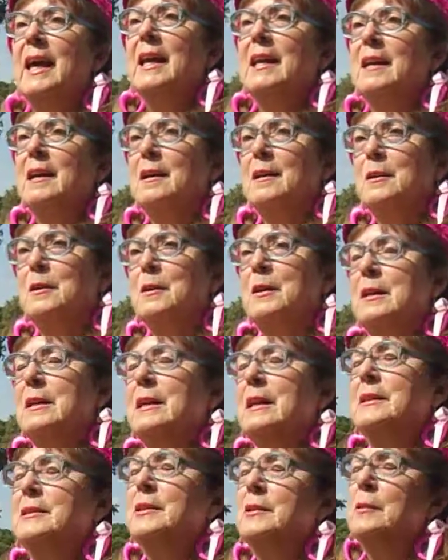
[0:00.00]
And
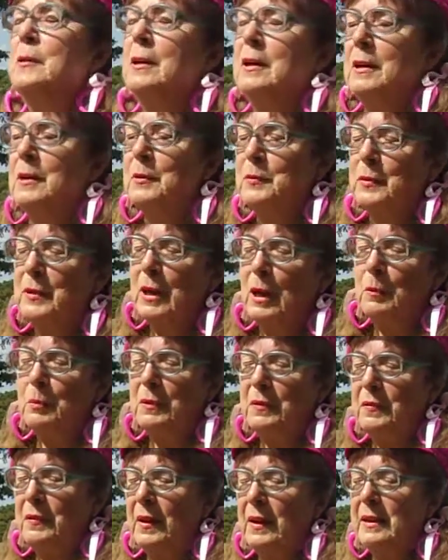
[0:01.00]
I do a
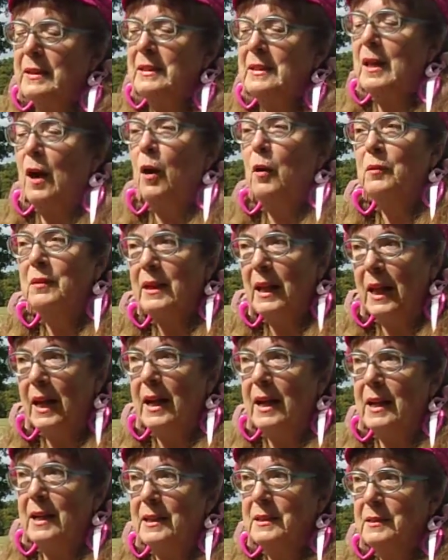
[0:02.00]
couple things
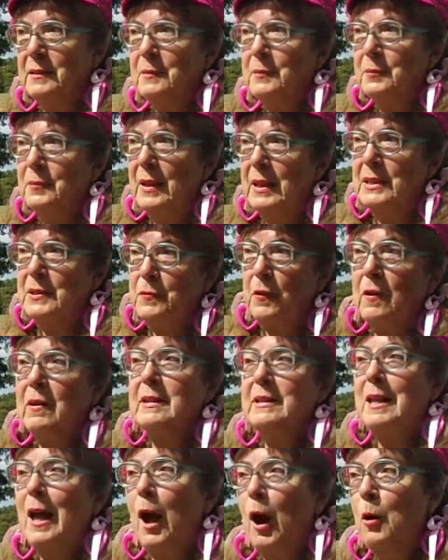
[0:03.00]
online as far
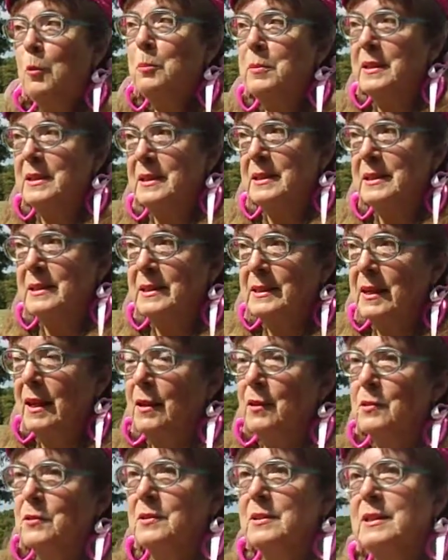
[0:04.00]
as home business
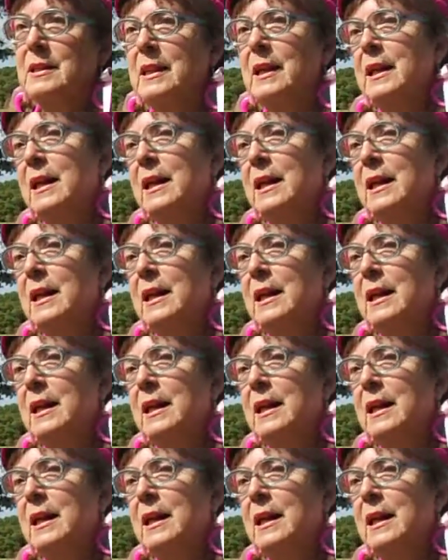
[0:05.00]
goes.